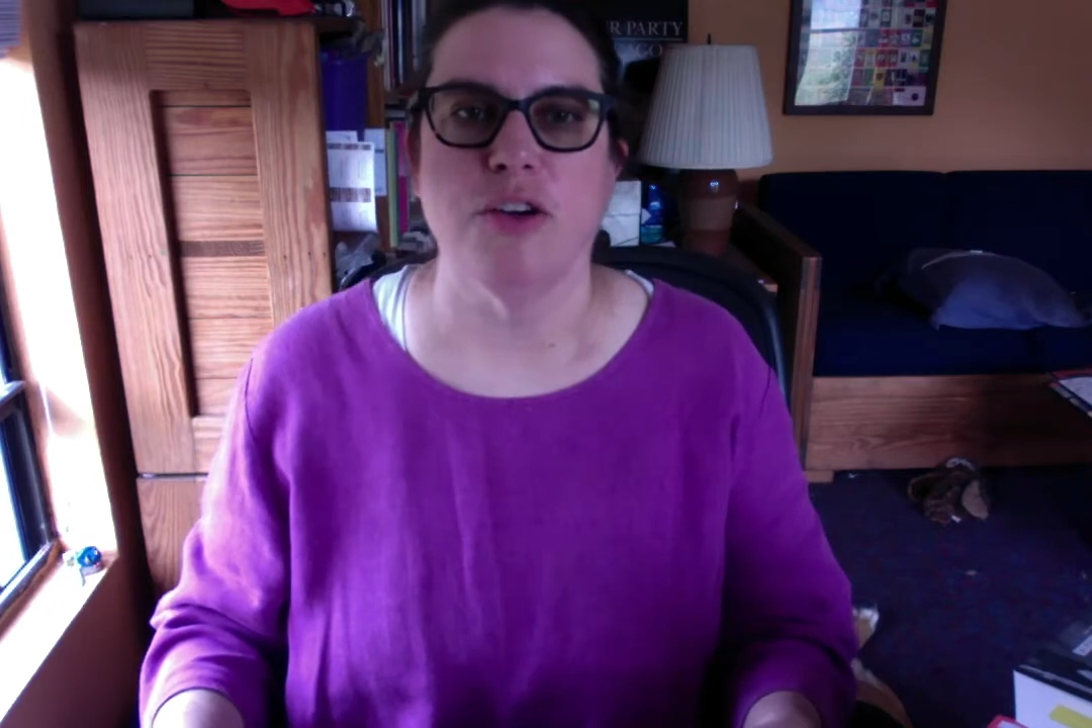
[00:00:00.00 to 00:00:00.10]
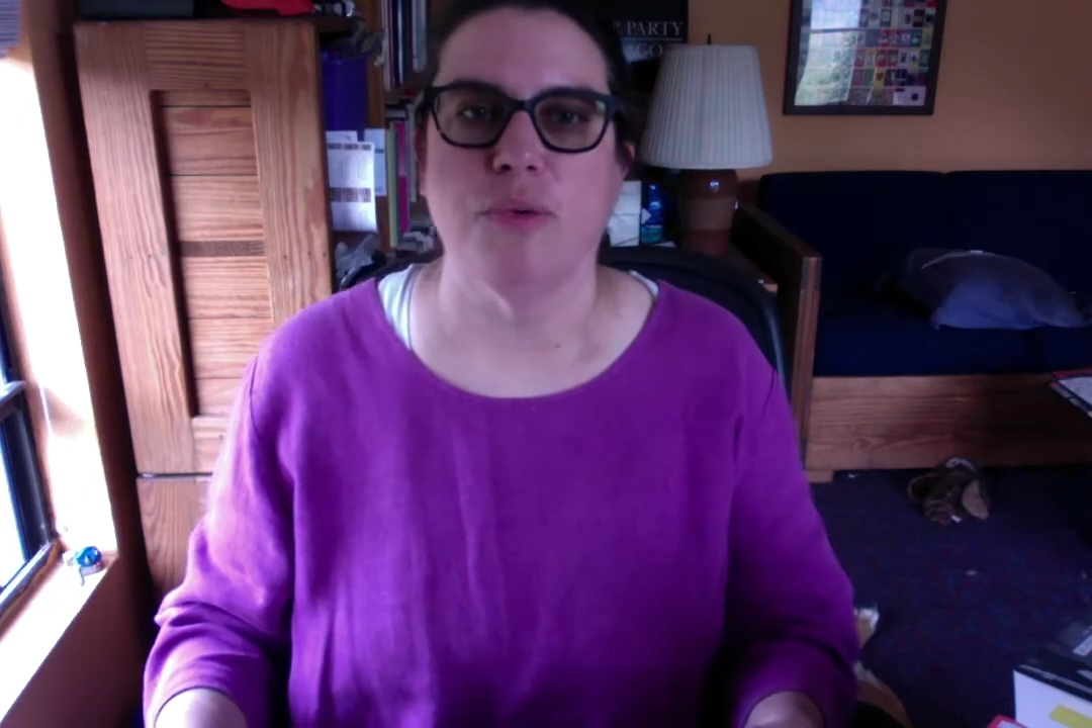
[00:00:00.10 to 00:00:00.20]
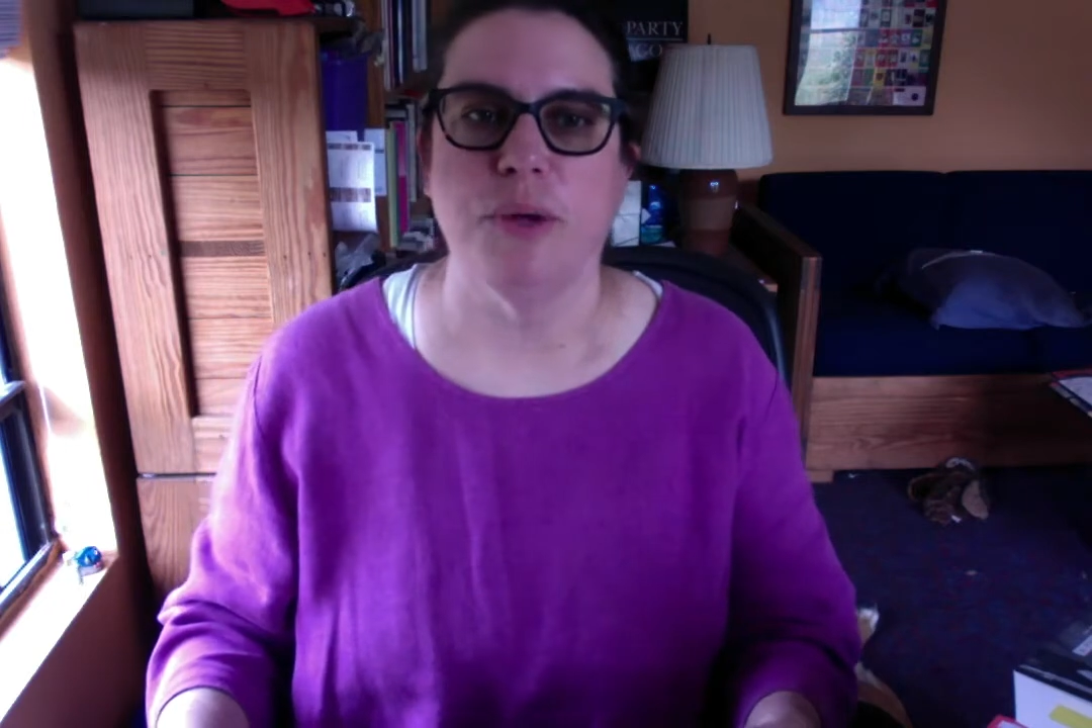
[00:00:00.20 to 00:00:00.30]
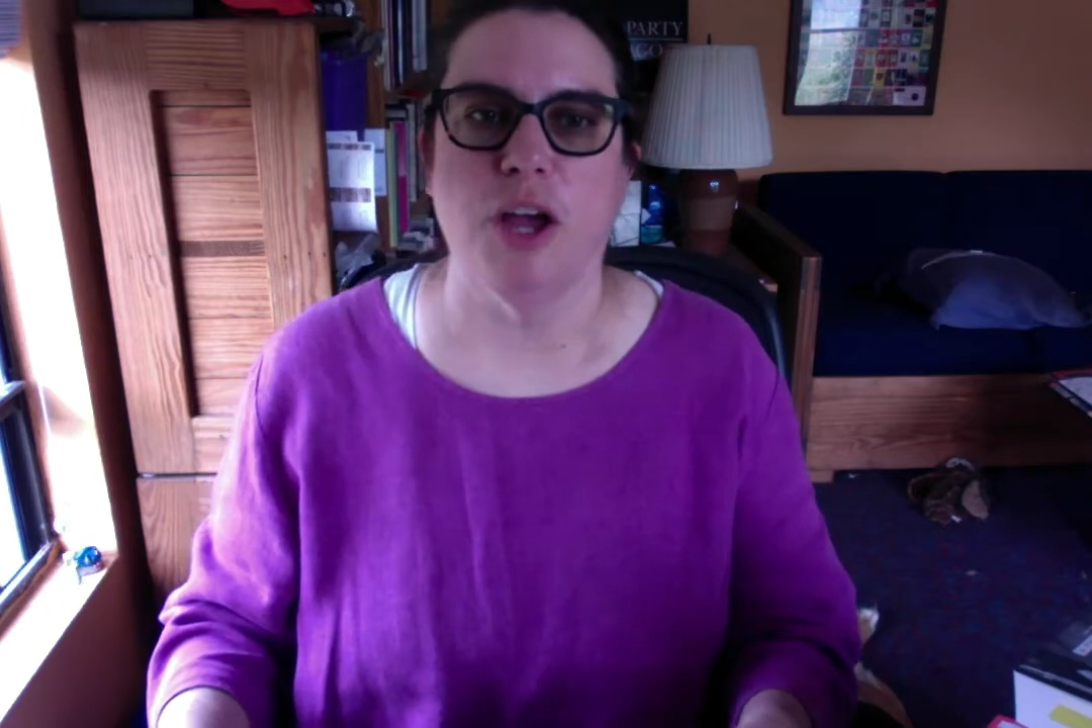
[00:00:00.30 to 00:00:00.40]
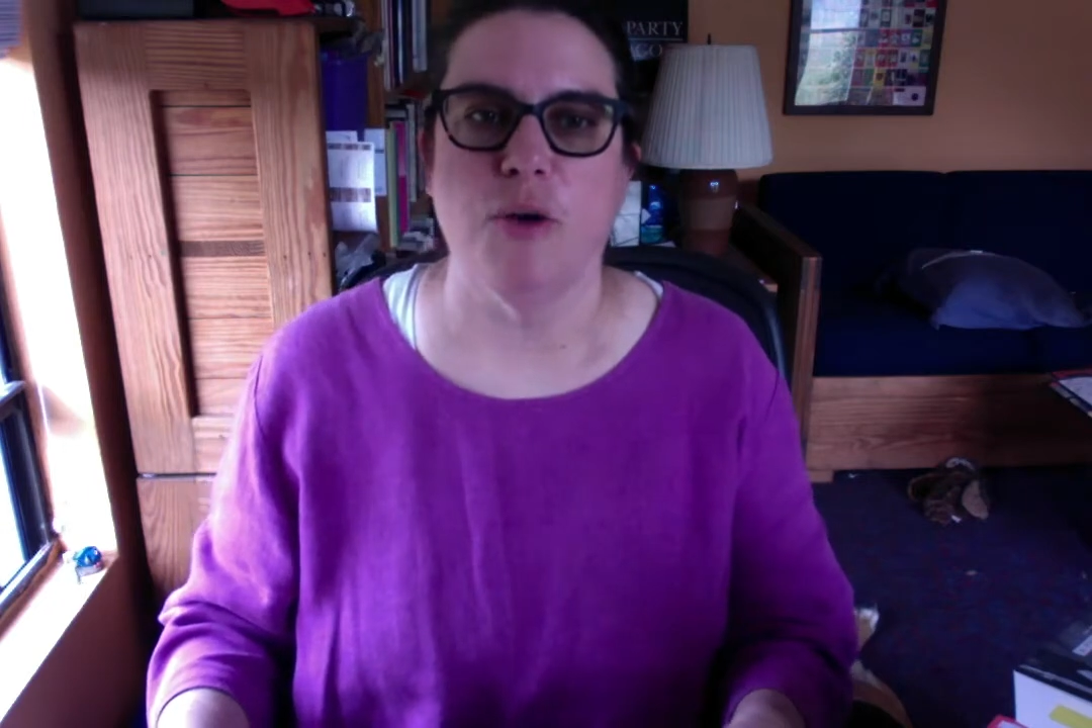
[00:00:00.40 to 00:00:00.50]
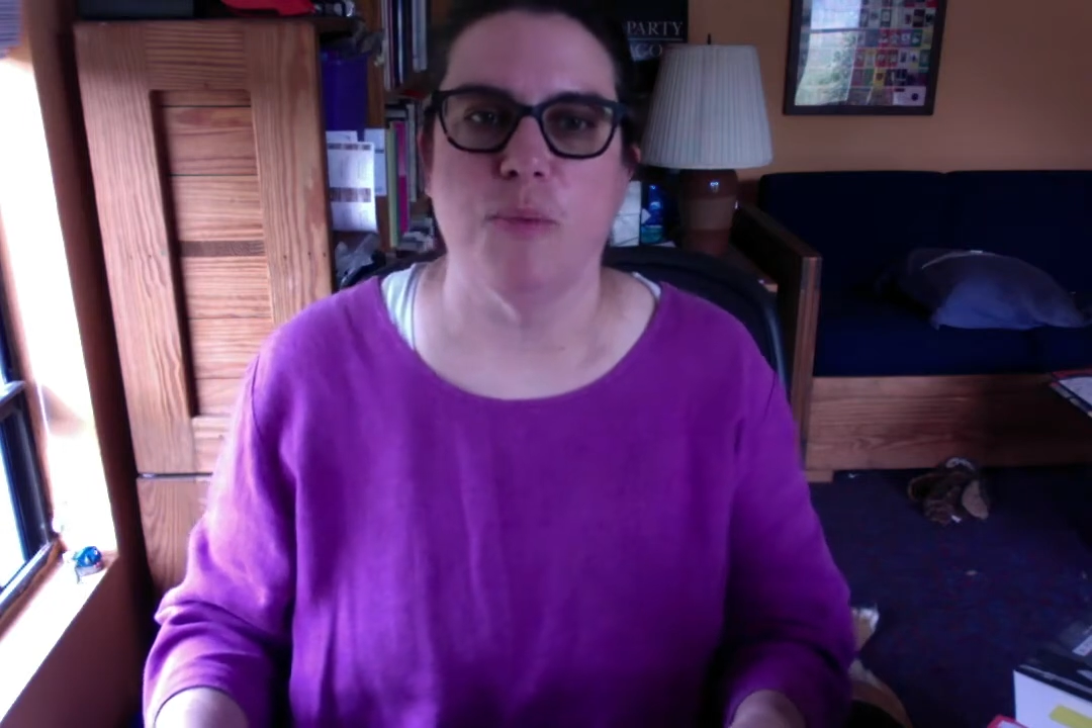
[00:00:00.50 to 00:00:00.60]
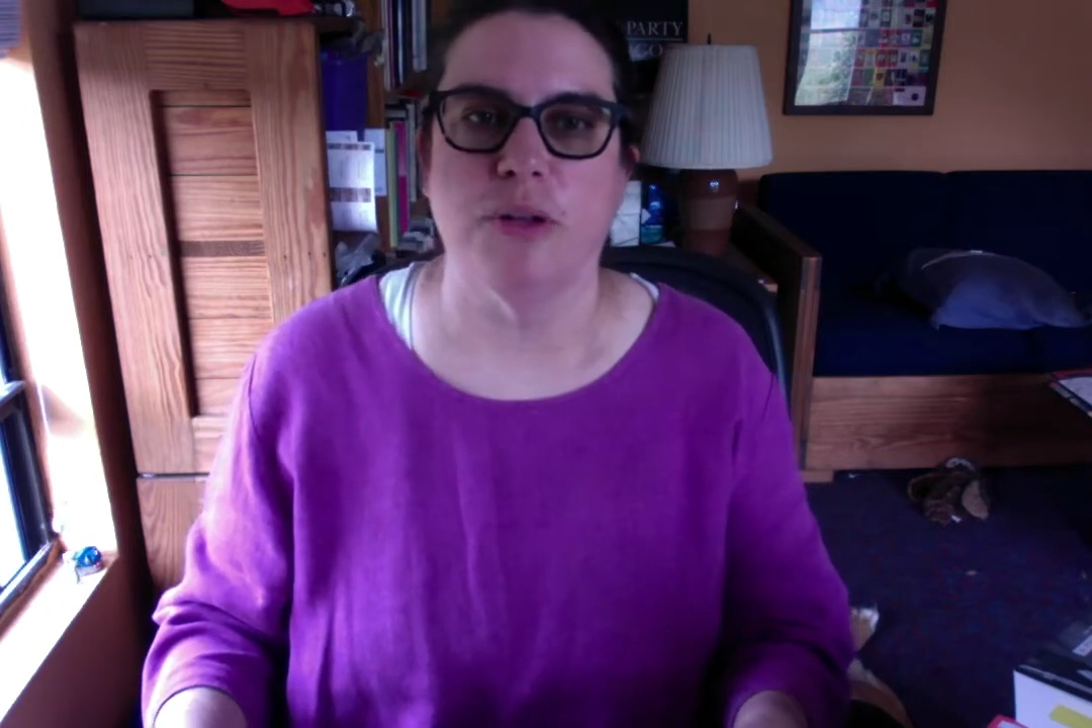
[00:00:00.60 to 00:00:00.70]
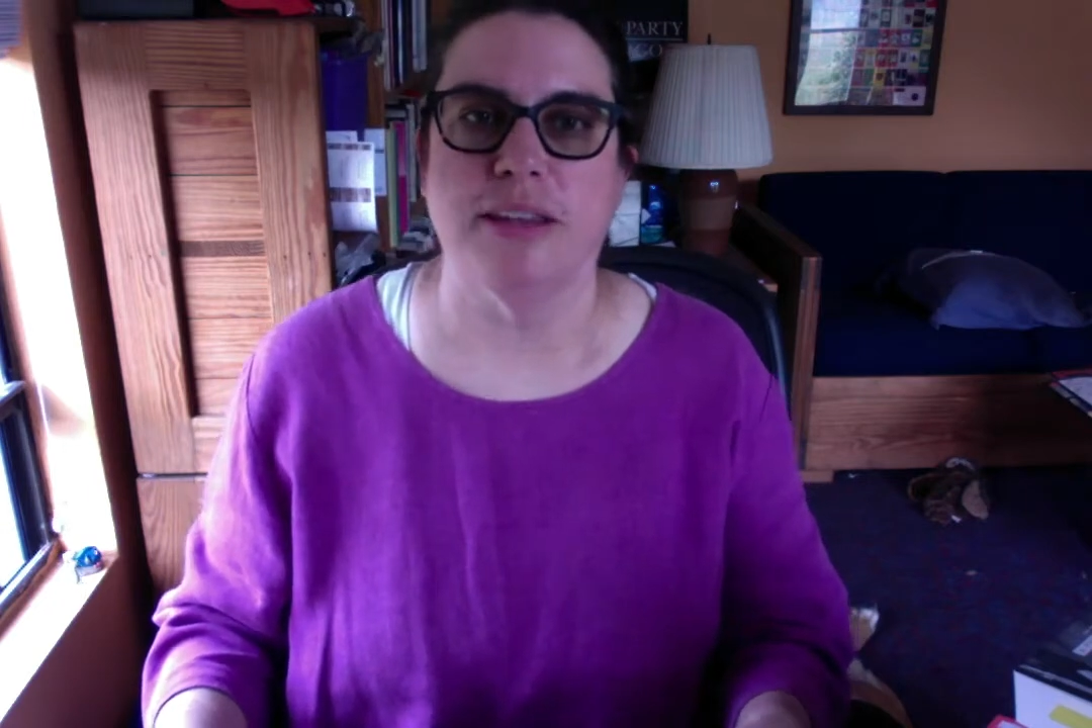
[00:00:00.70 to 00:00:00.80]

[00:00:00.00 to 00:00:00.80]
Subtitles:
who we hope will